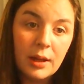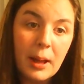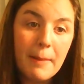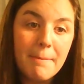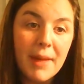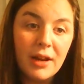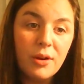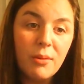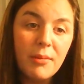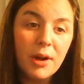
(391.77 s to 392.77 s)
Medical
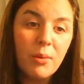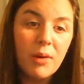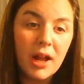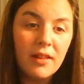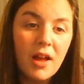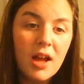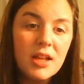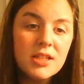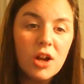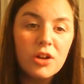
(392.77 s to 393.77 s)
marijuana laws
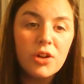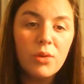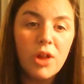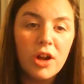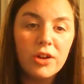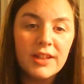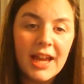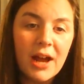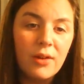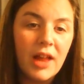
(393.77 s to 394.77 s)
are no longer the
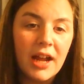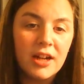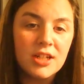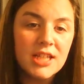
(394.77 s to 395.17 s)
outliers,